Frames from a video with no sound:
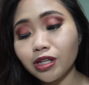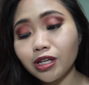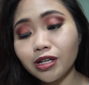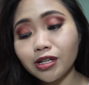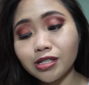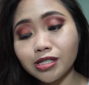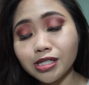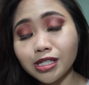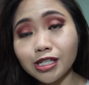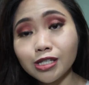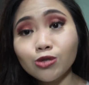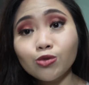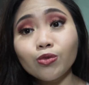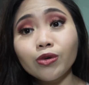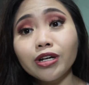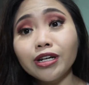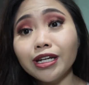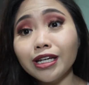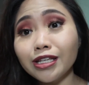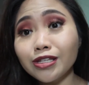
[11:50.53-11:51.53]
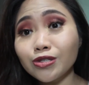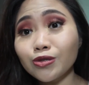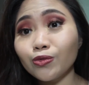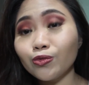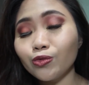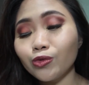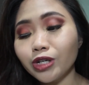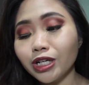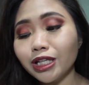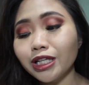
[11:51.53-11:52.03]
because this one is
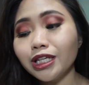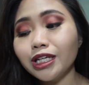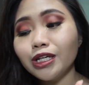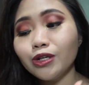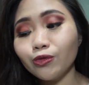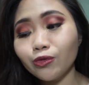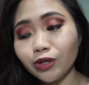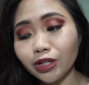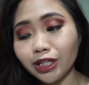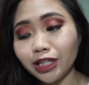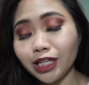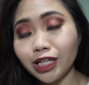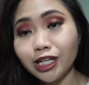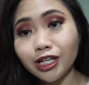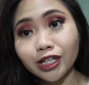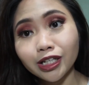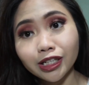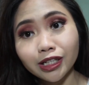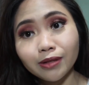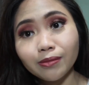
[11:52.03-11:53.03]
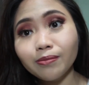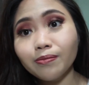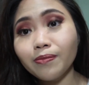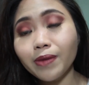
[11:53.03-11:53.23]
really good.